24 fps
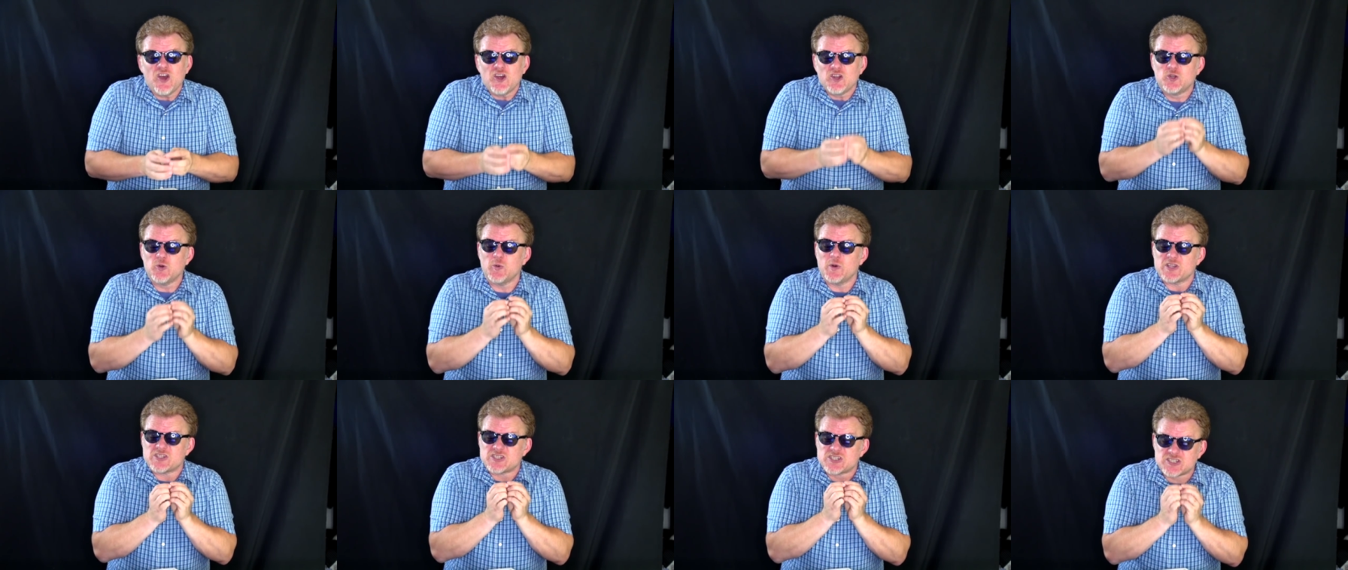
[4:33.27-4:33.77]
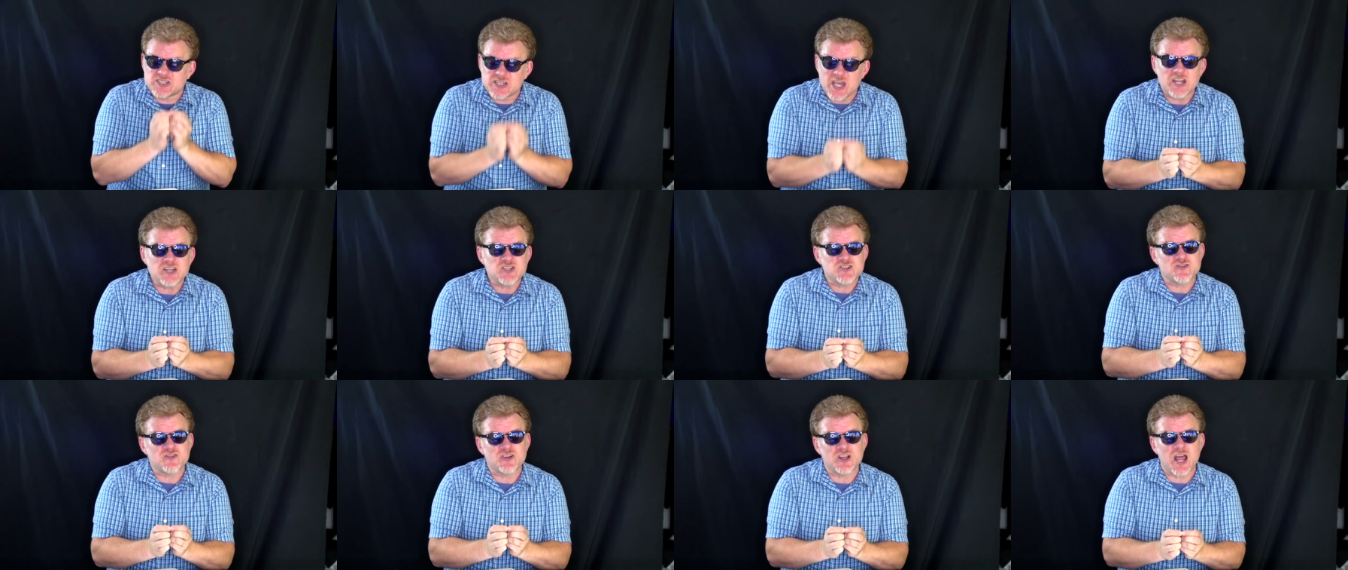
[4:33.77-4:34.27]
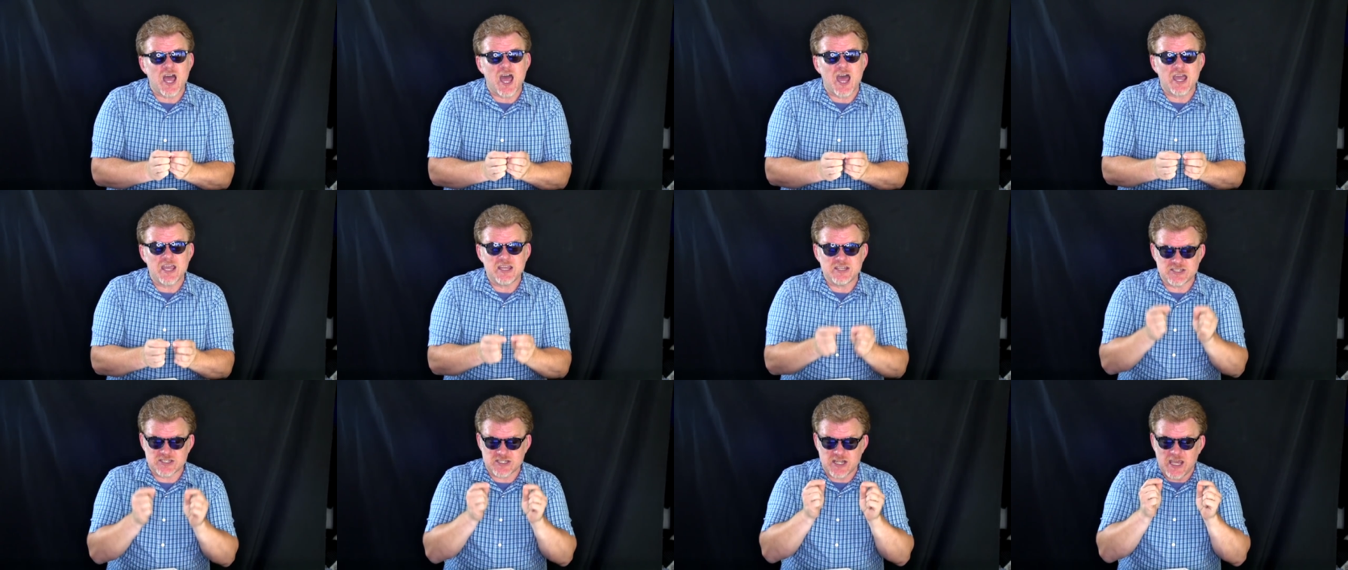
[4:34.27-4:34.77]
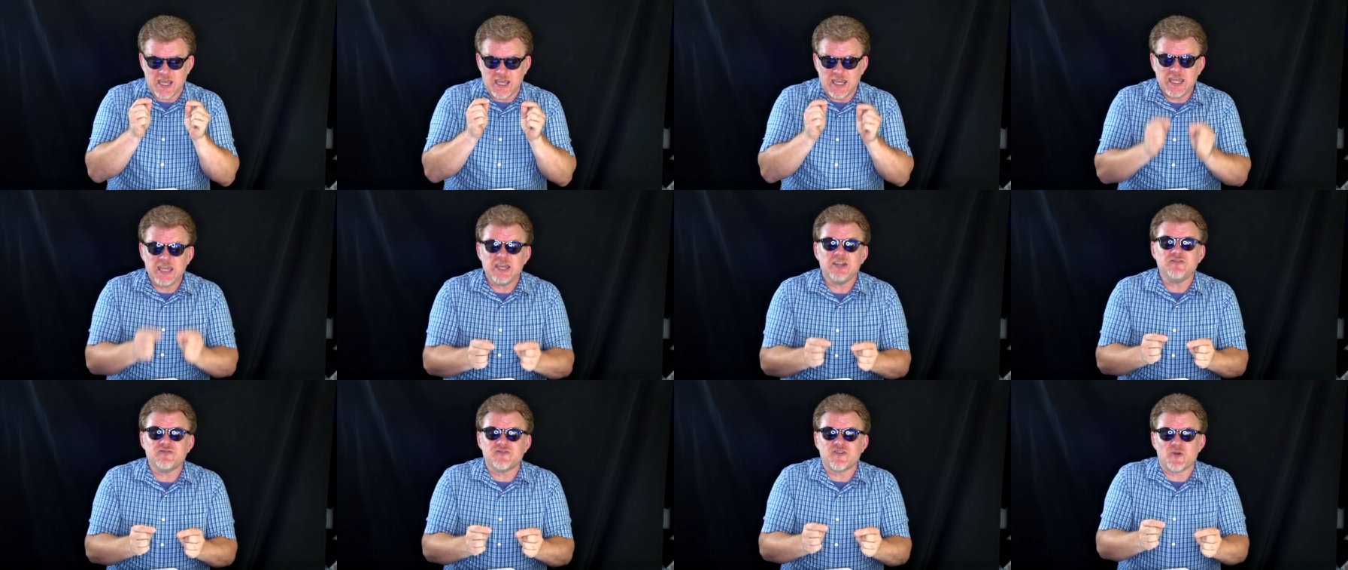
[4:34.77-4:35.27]
to a centralized
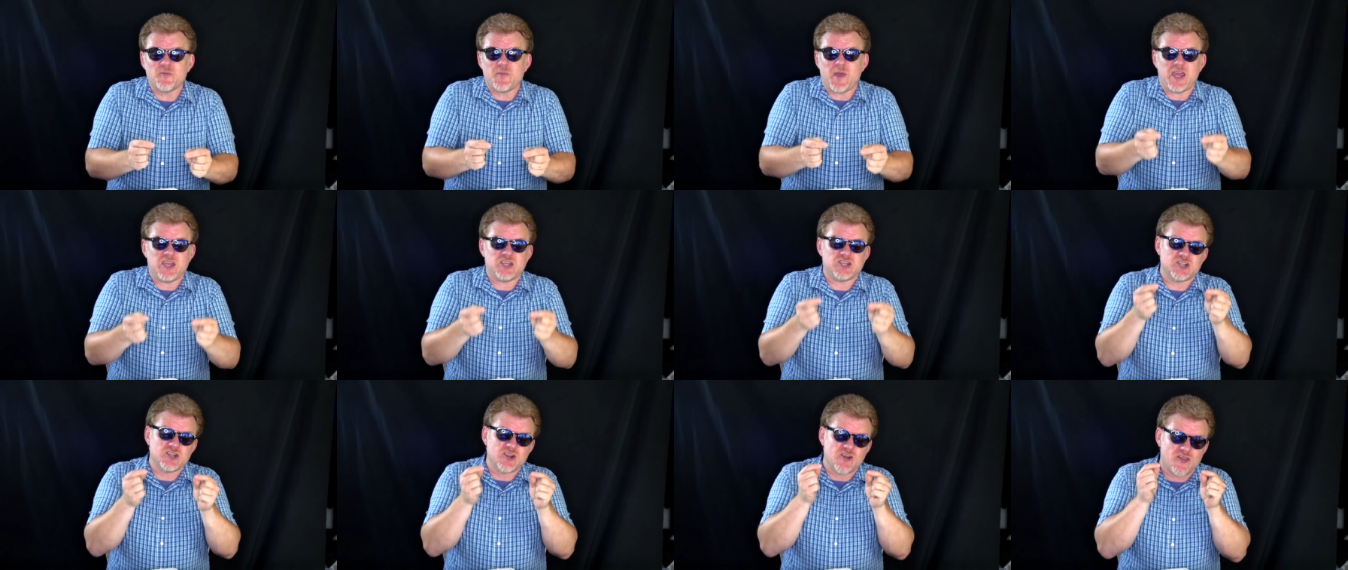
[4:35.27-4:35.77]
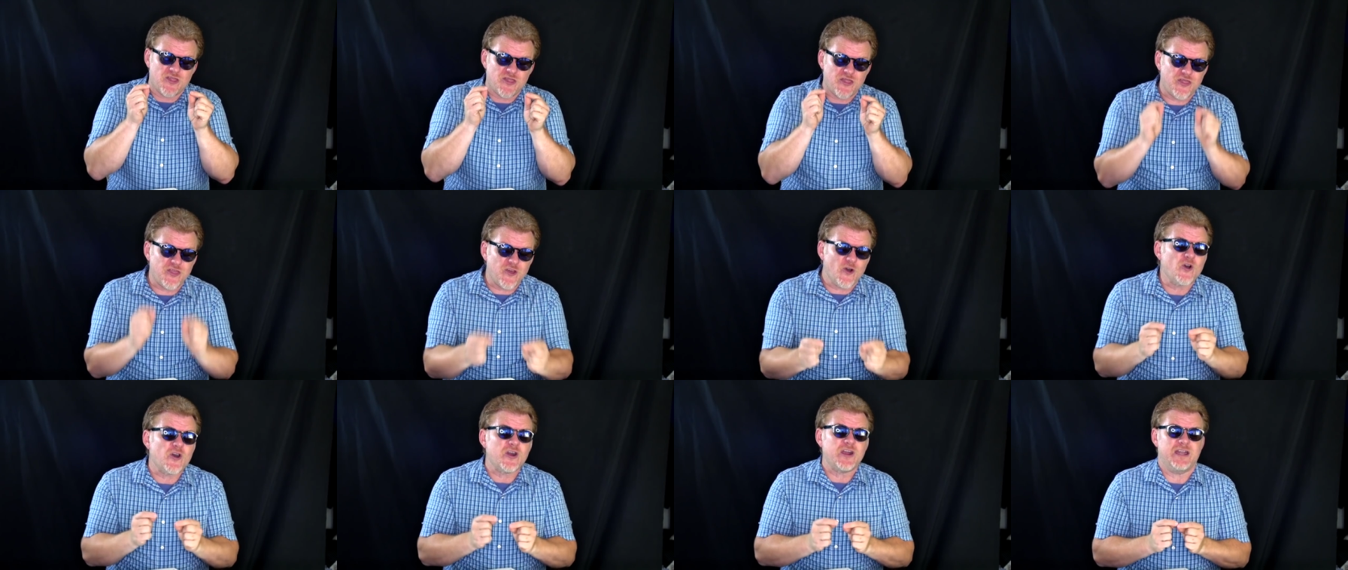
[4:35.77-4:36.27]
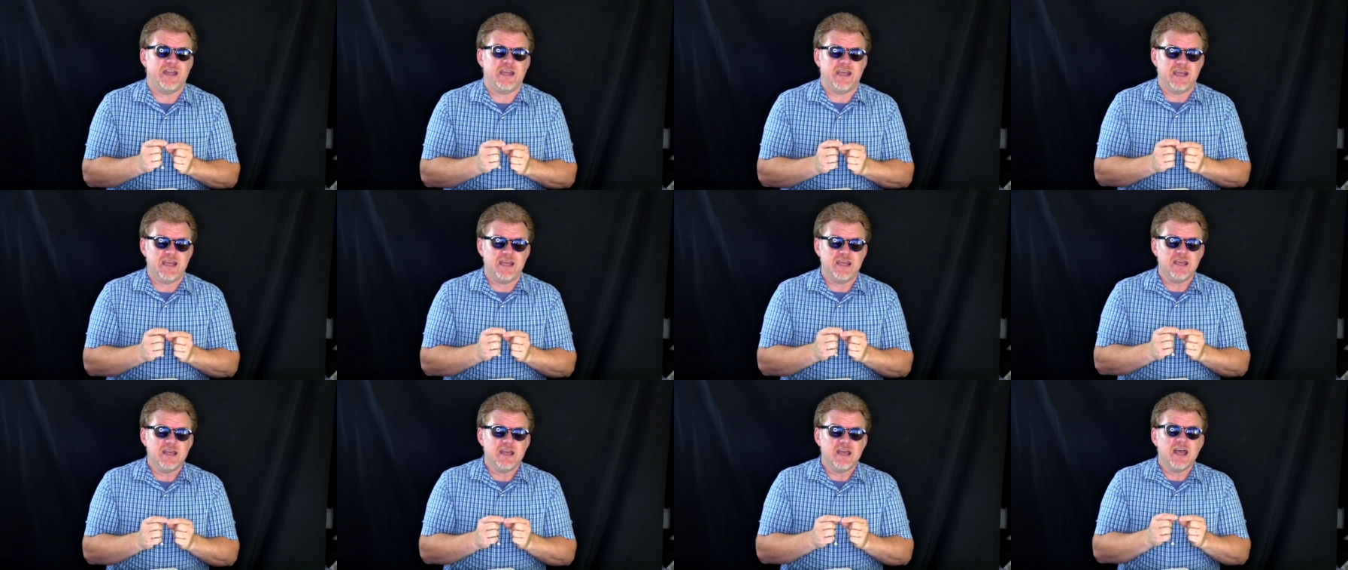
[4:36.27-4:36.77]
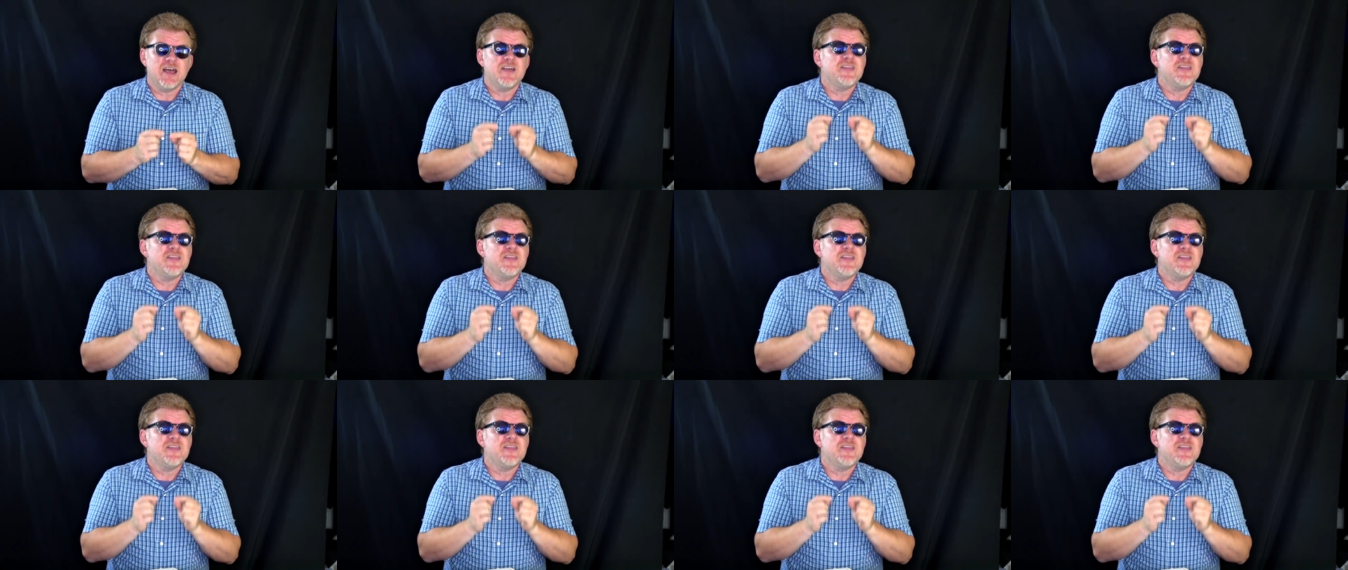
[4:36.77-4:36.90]
information authority